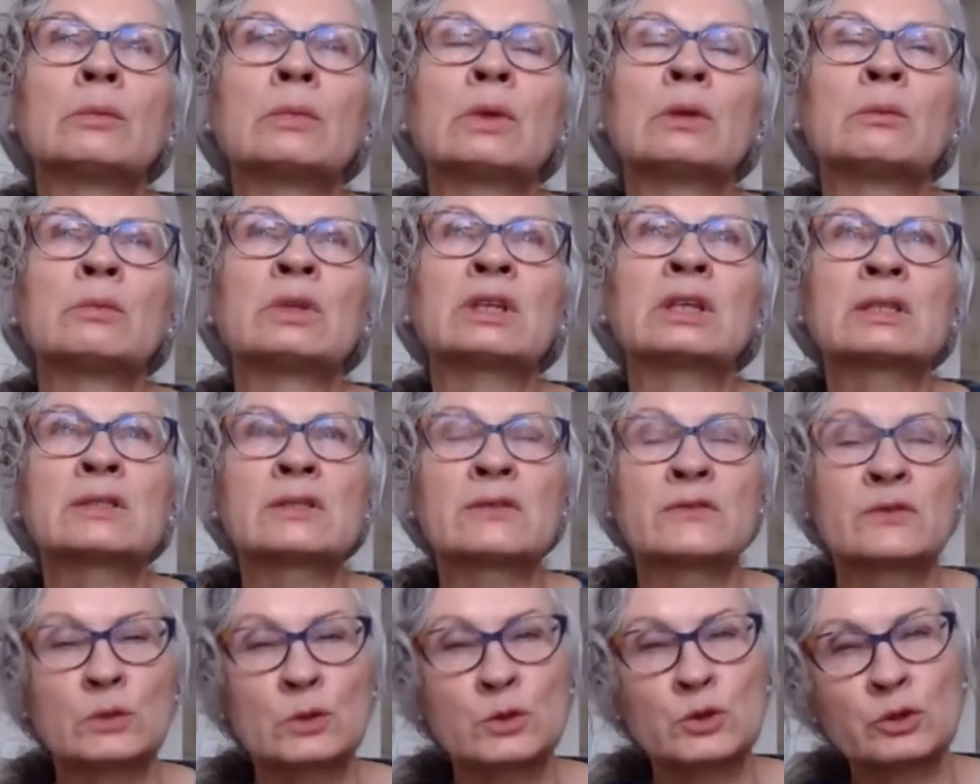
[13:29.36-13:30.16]
because
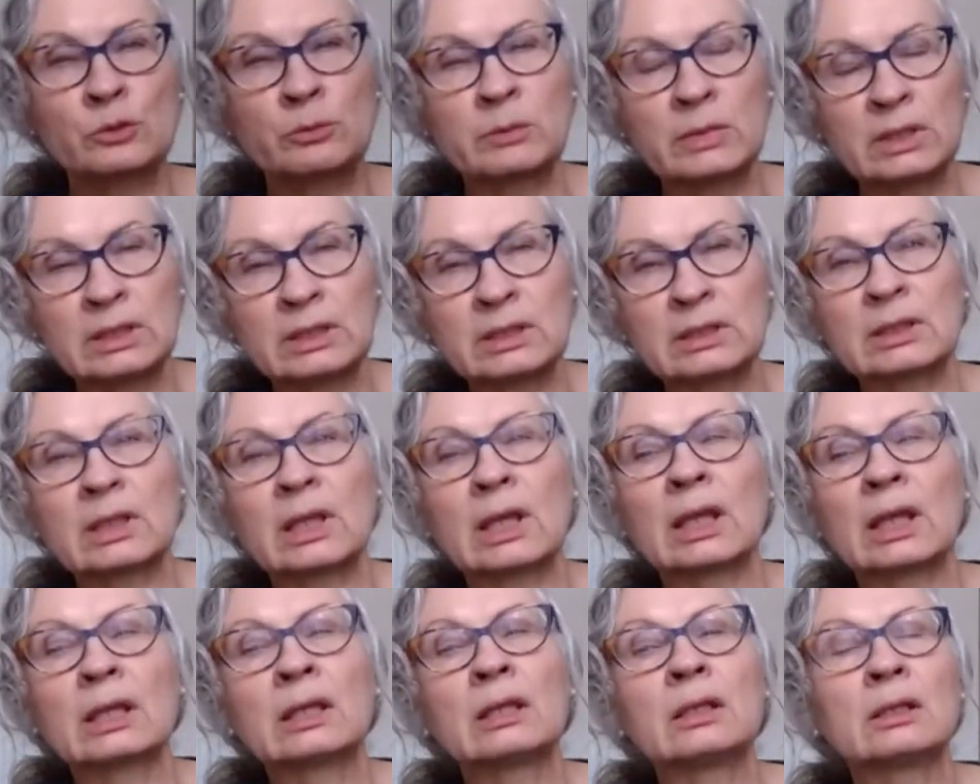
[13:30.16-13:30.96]
of social media.
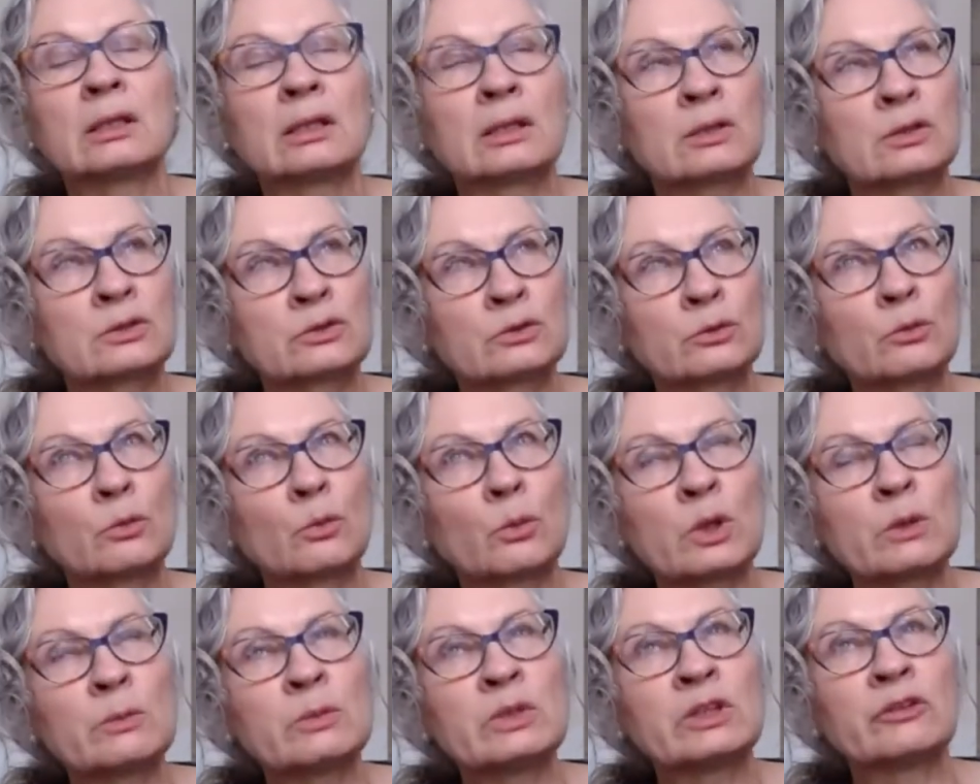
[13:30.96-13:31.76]
Again,
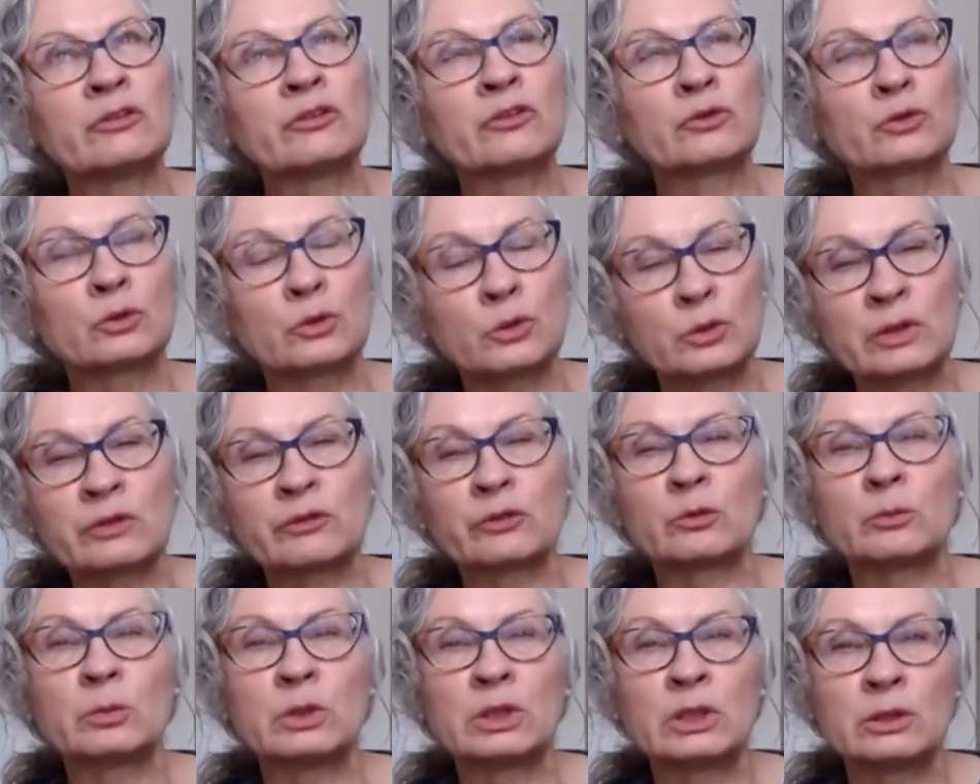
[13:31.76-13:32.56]
women's stories
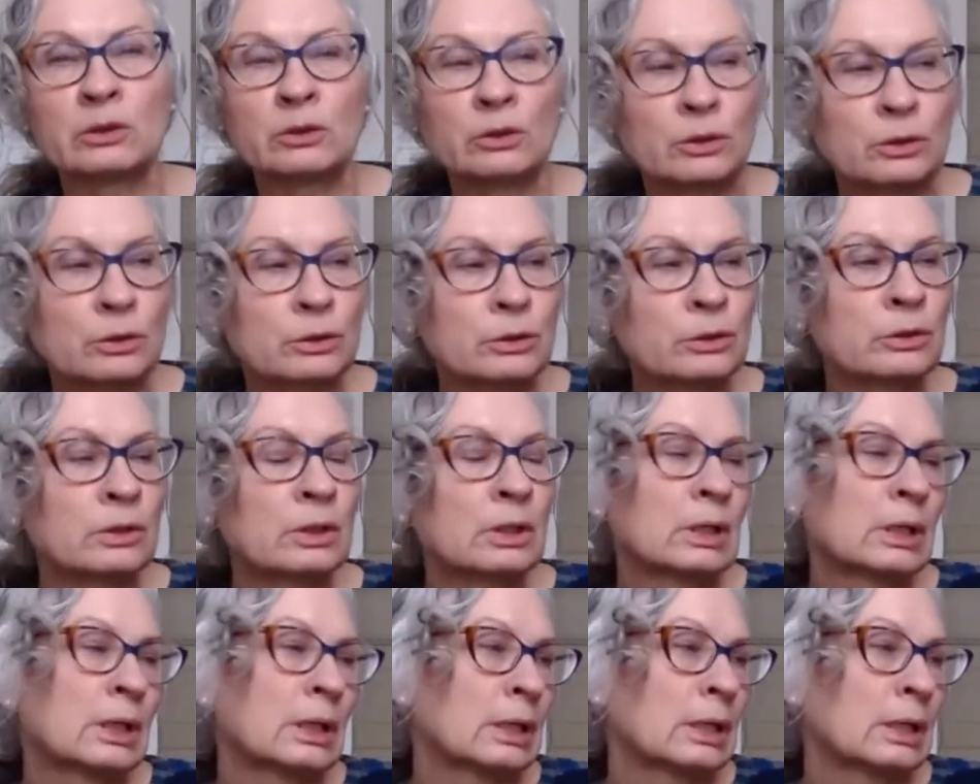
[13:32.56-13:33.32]
are being heard.